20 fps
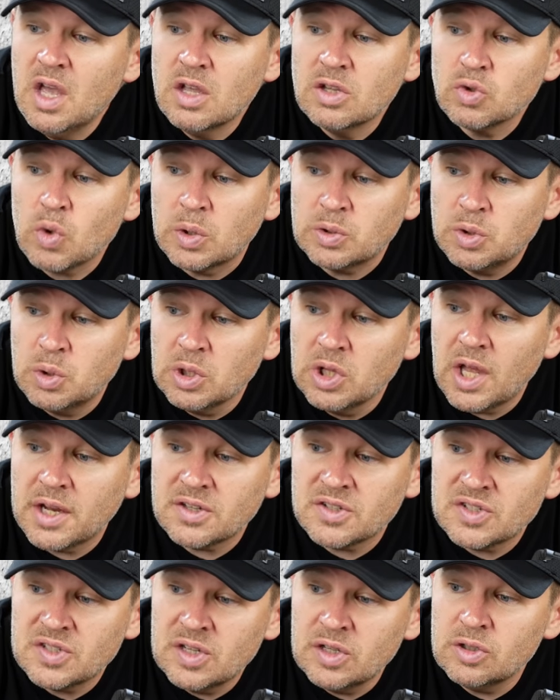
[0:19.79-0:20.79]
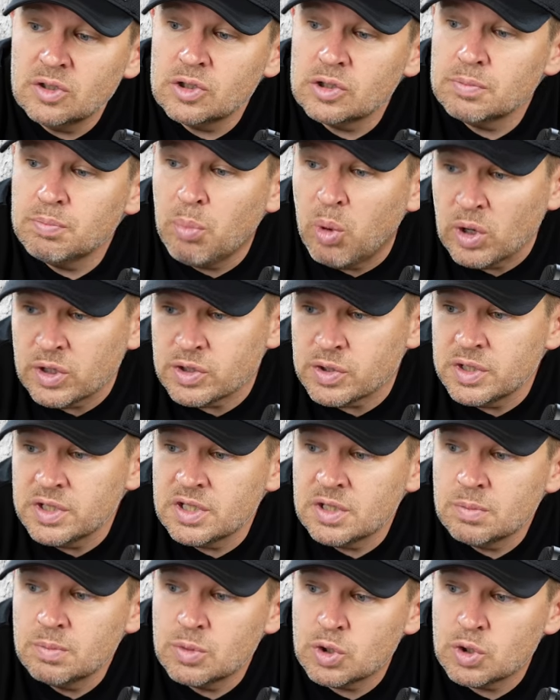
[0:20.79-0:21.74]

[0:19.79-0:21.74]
so I'll do a lot of stills, portraits,